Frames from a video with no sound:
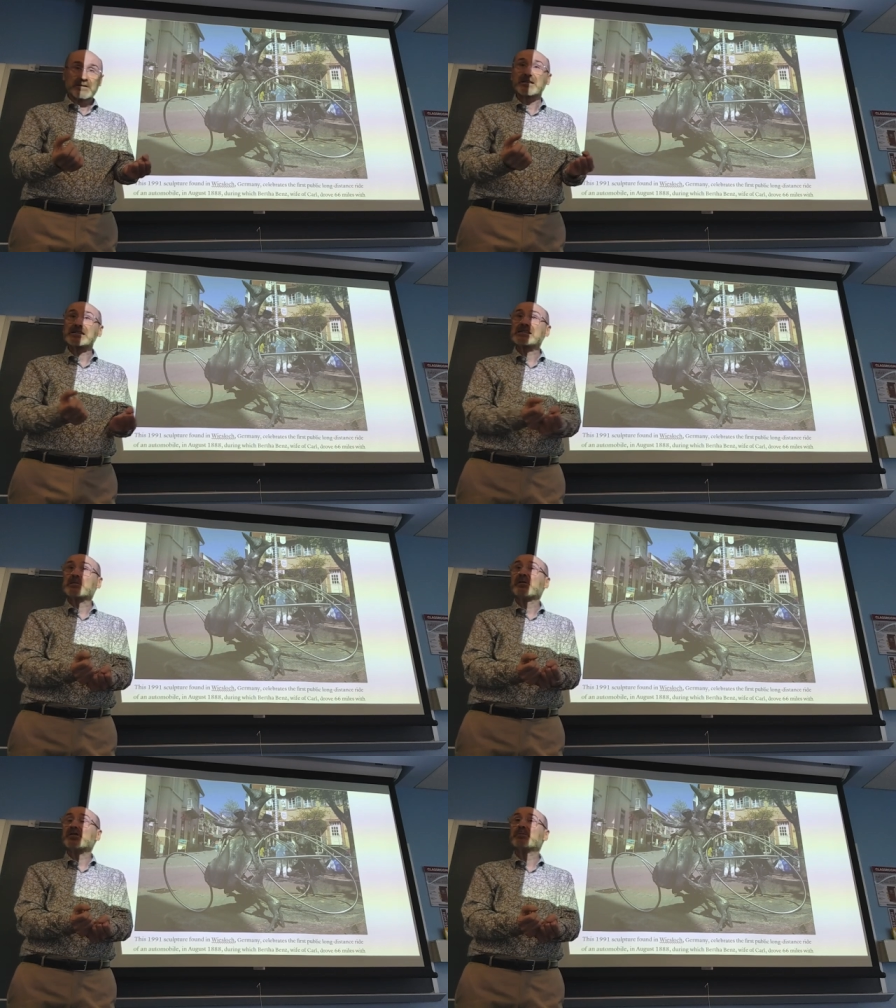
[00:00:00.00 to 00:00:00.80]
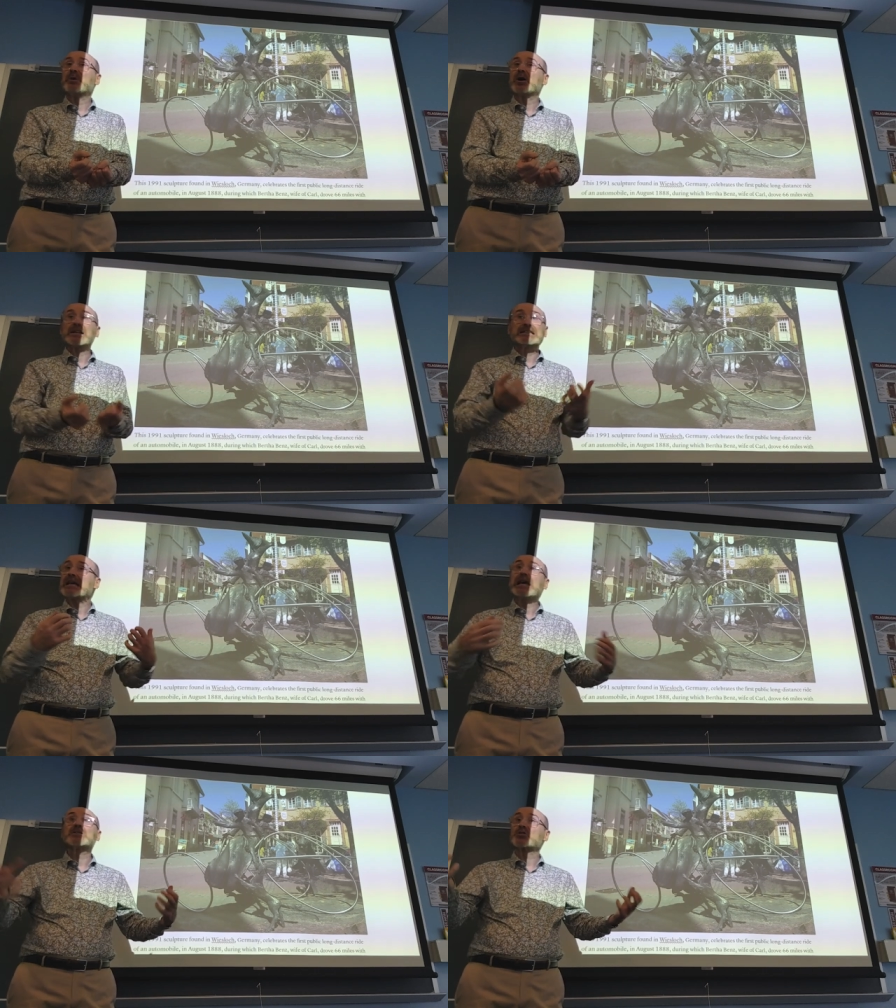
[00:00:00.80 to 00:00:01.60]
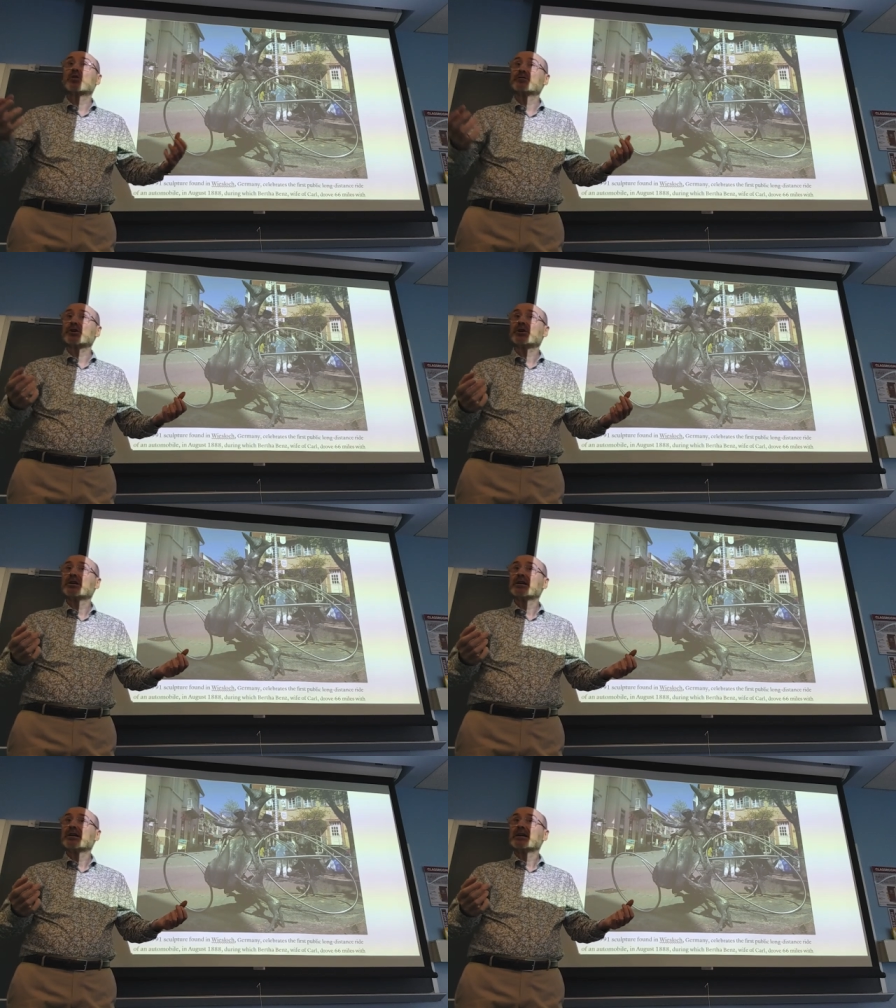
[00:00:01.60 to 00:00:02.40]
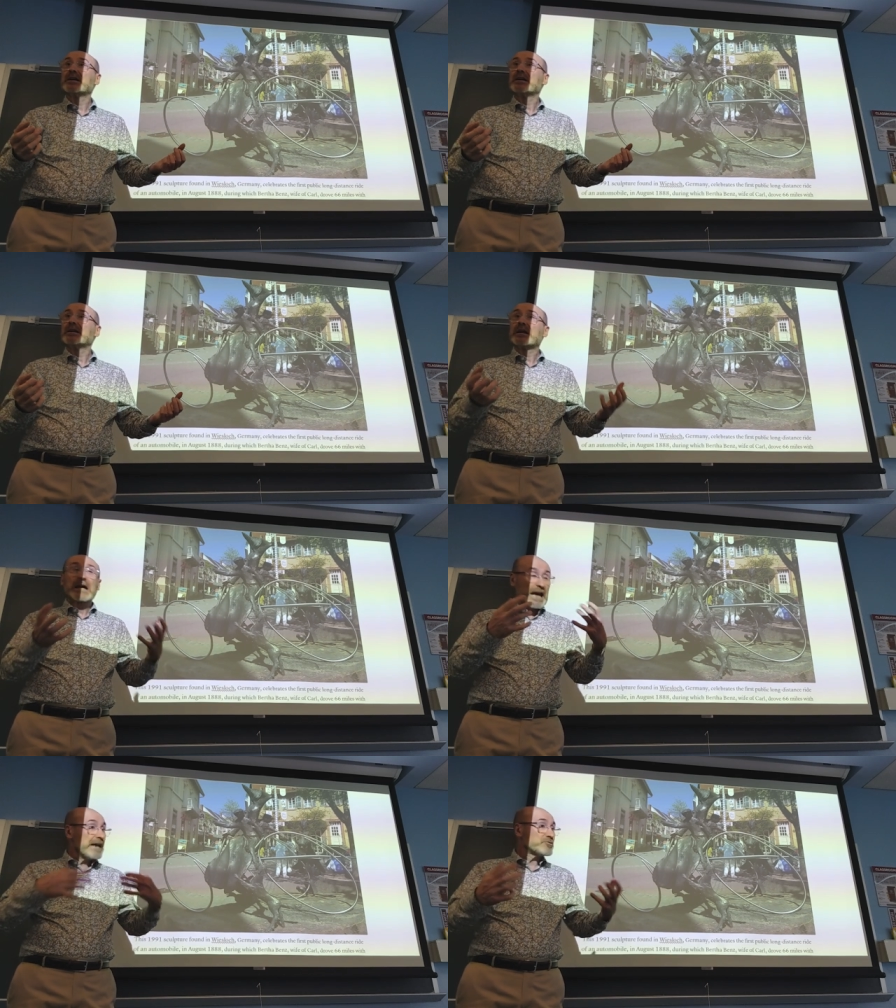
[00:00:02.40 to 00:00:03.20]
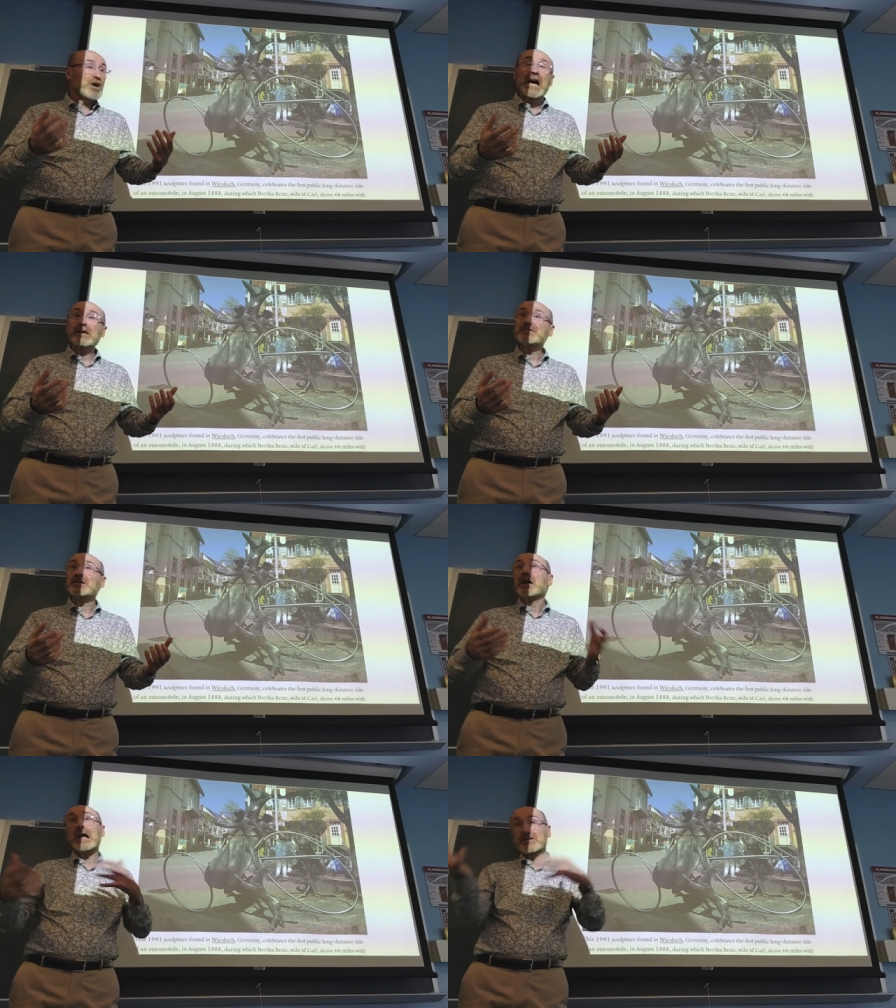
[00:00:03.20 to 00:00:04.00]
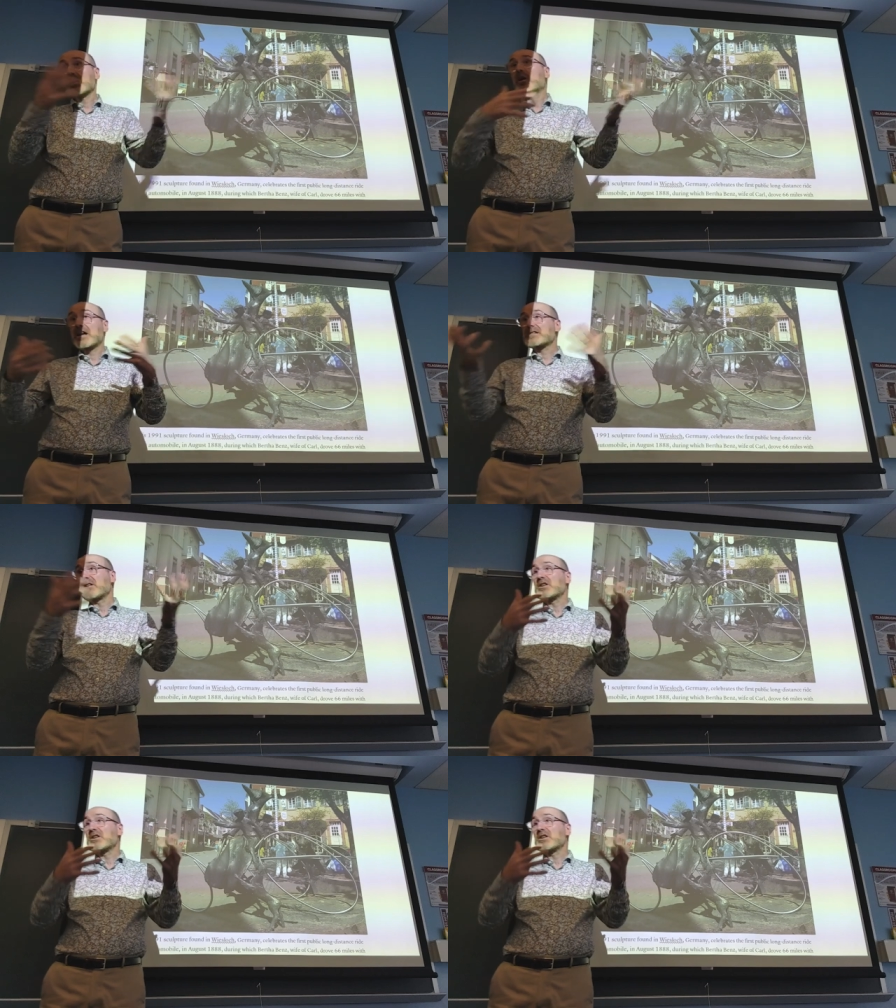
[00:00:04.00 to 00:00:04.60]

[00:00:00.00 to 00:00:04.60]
the system of your body takes over and drives as long as there